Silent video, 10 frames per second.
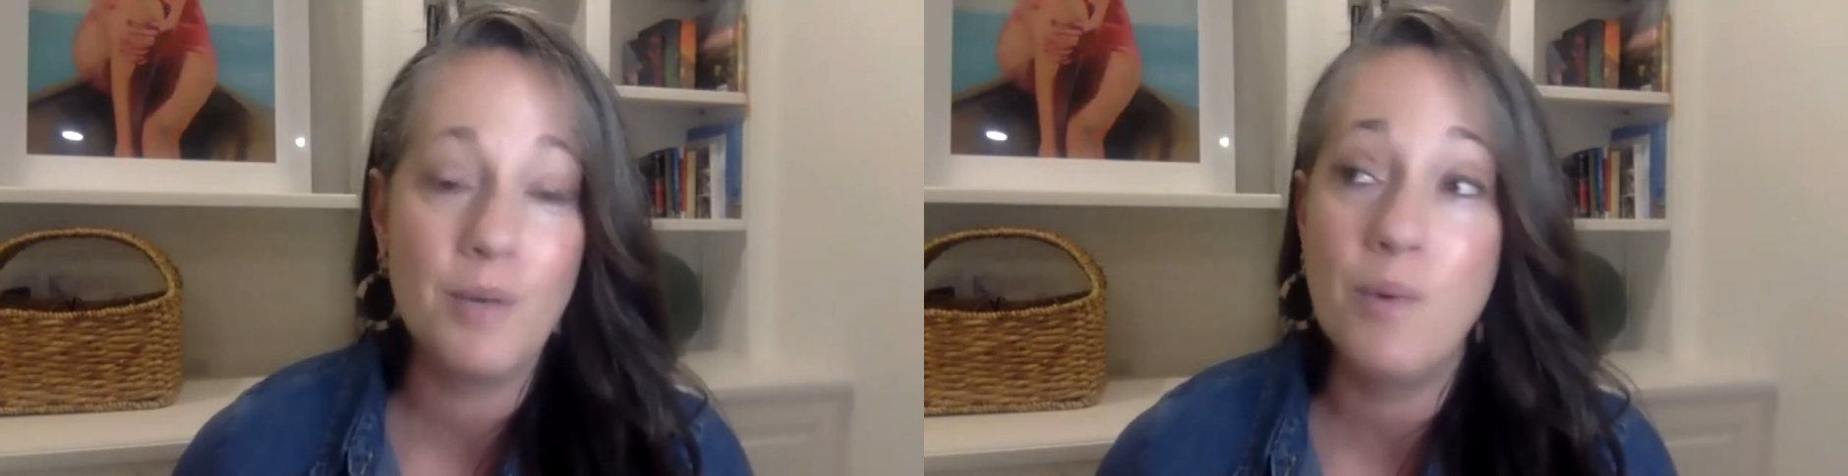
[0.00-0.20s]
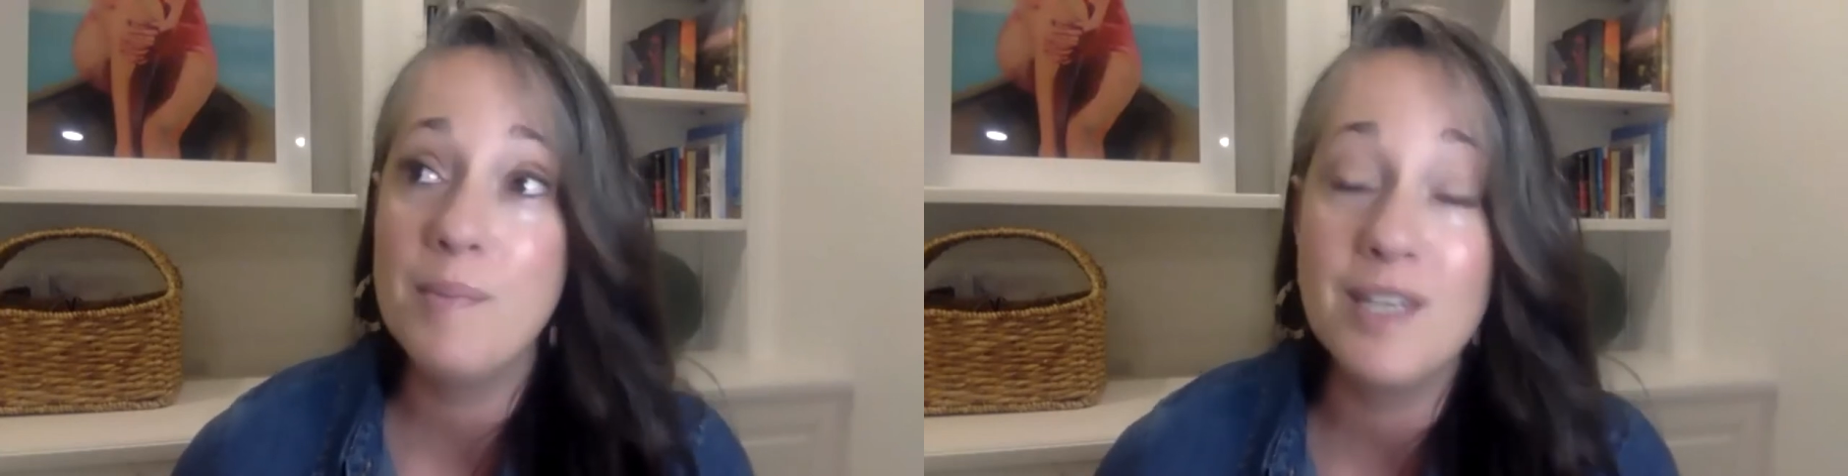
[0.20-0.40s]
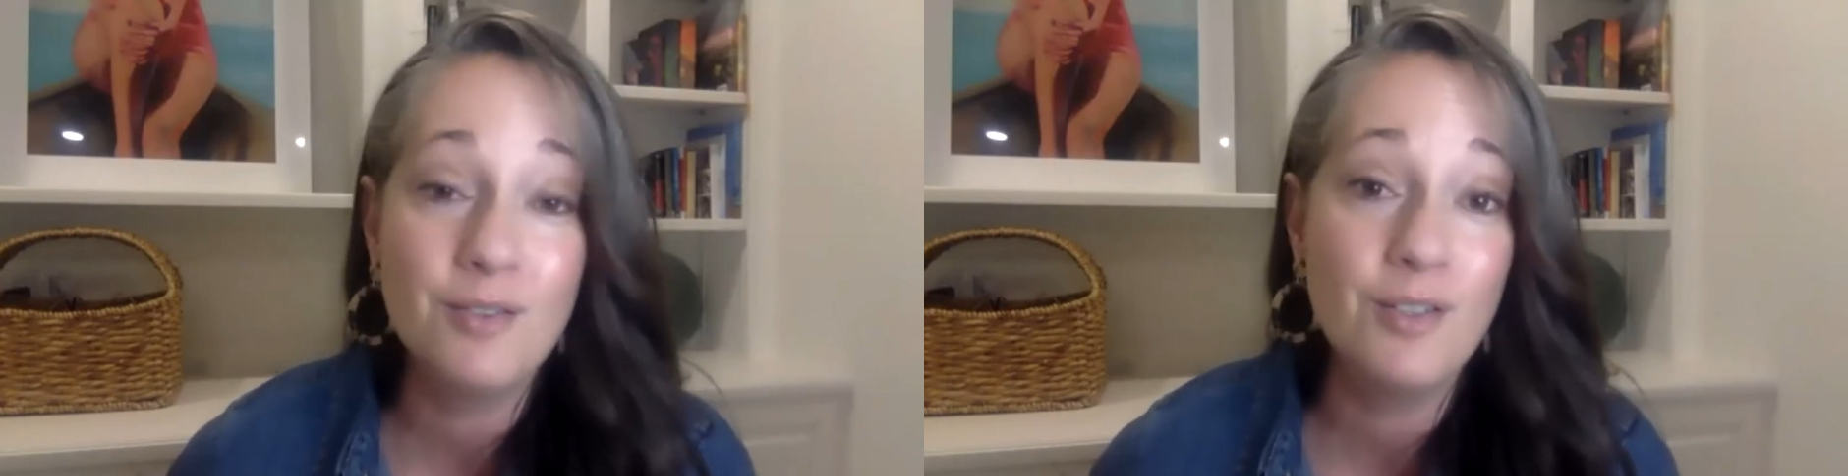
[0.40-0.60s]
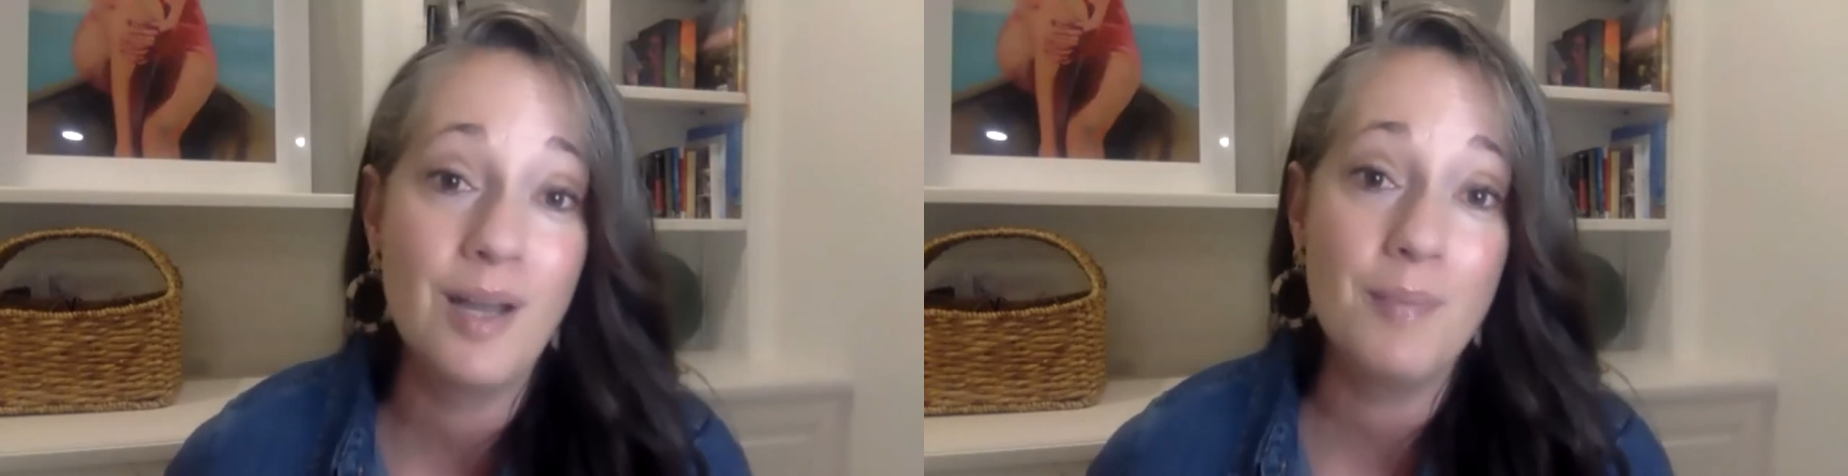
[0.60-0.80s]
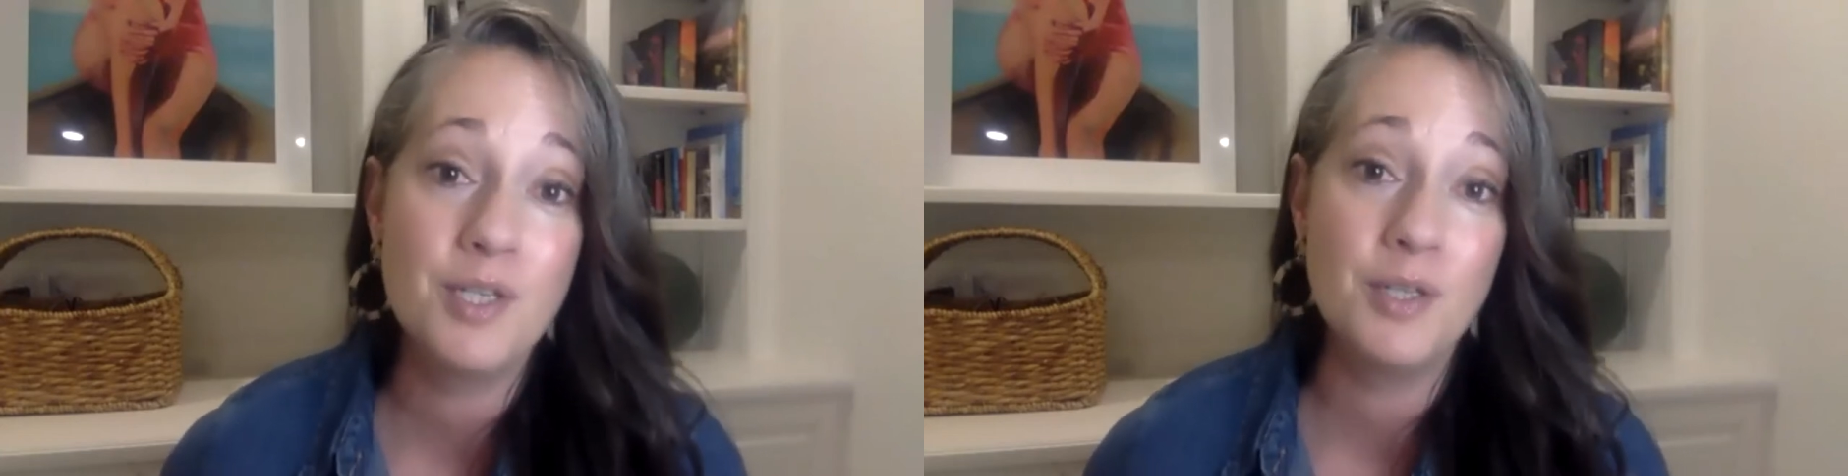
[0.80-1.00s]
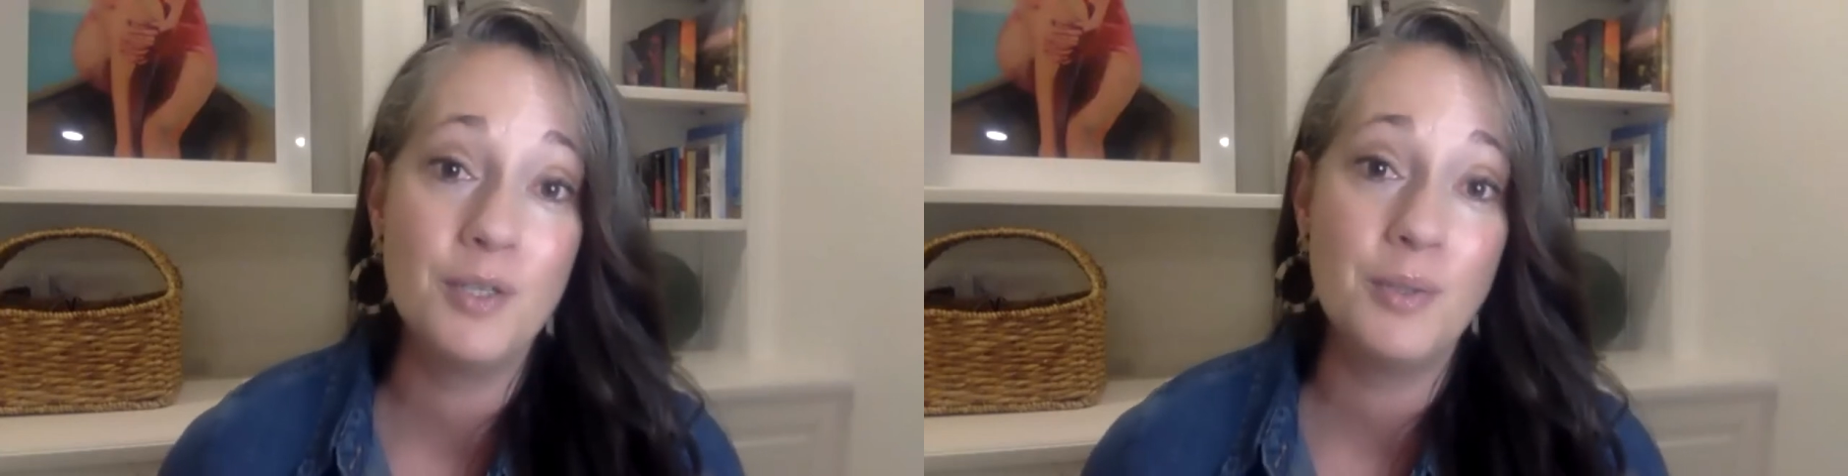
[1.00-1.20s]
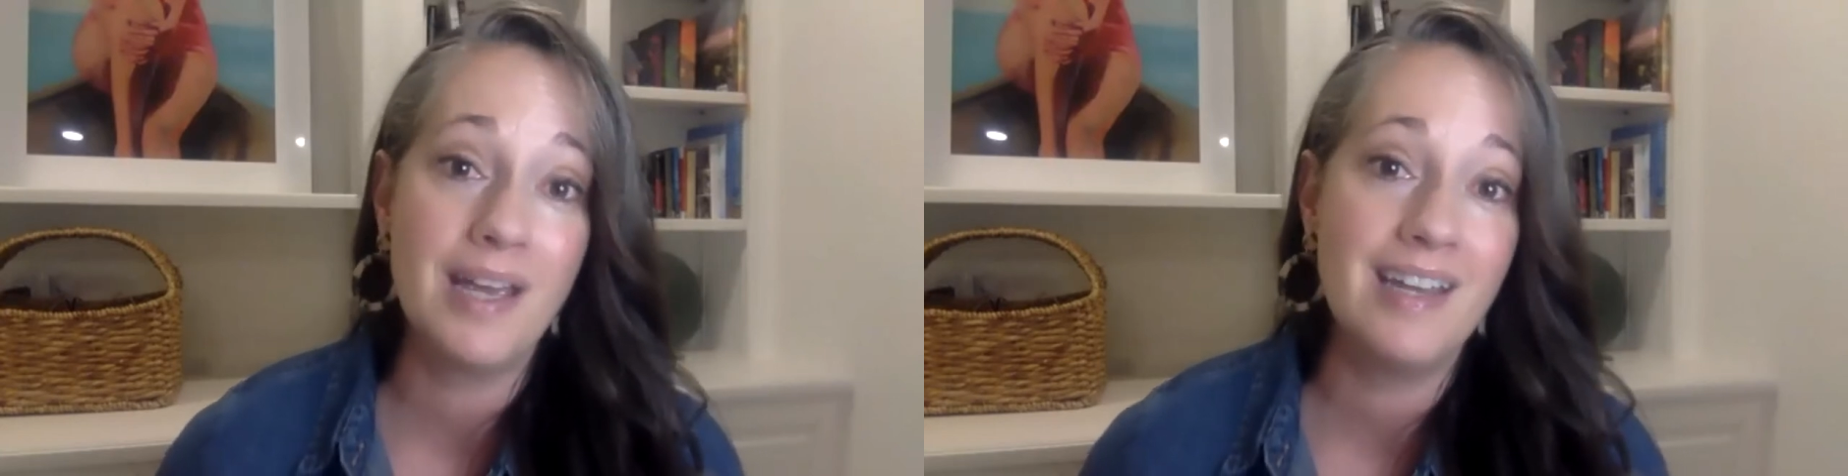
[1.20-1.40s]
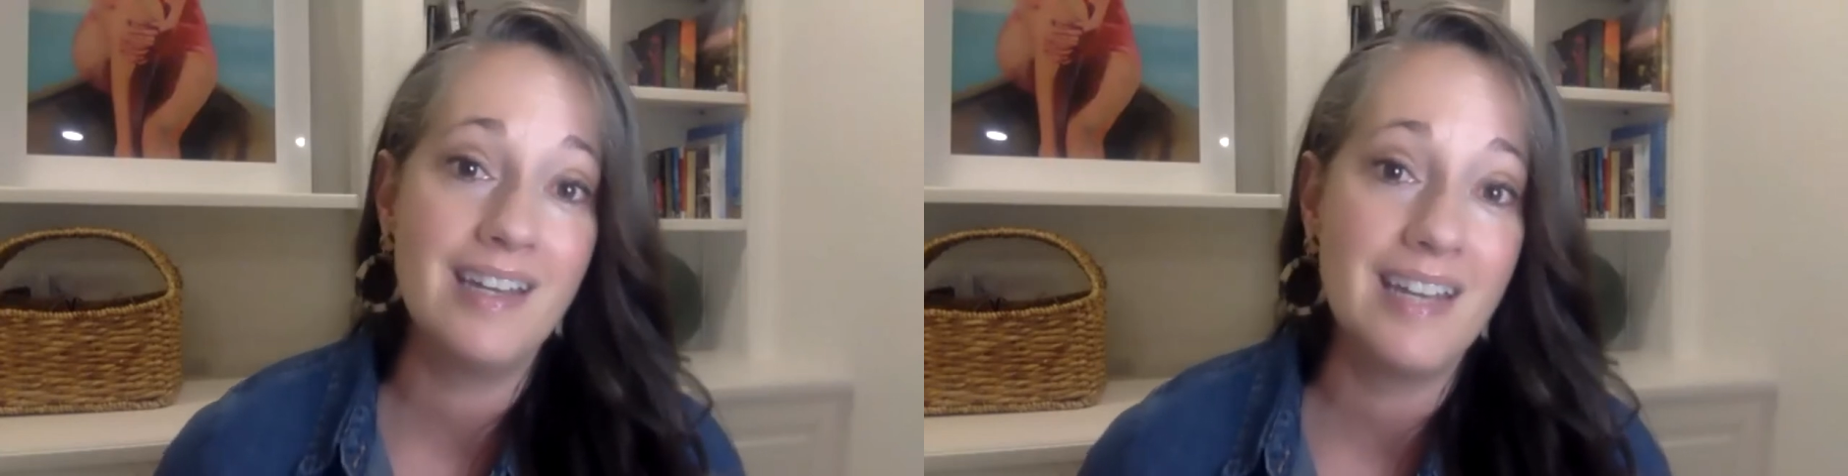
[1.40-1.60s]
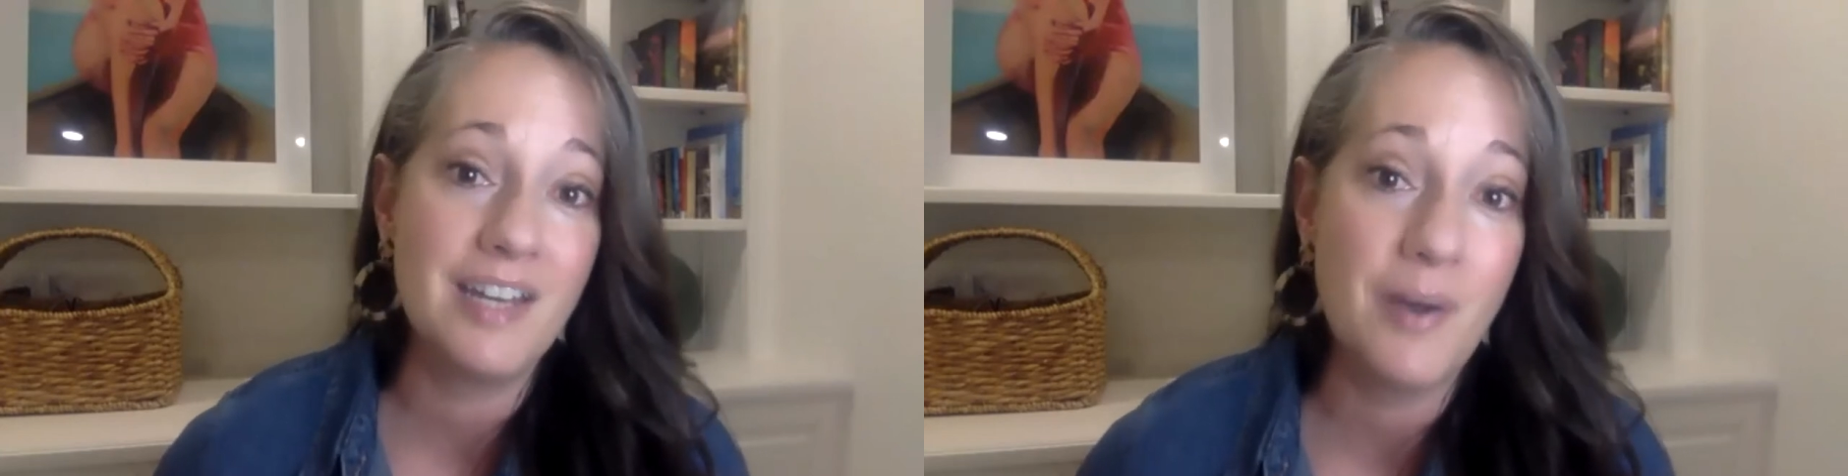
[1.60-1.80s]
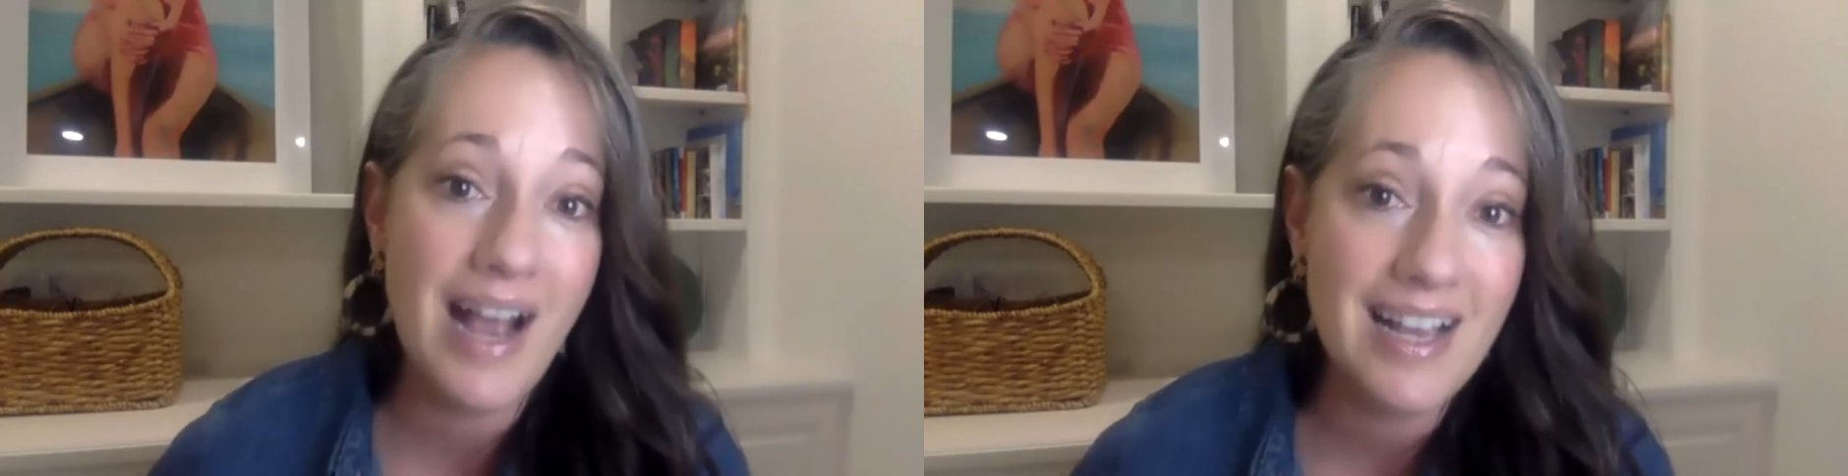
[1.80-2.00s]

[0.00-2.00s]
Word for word: a woman that you look up to and you know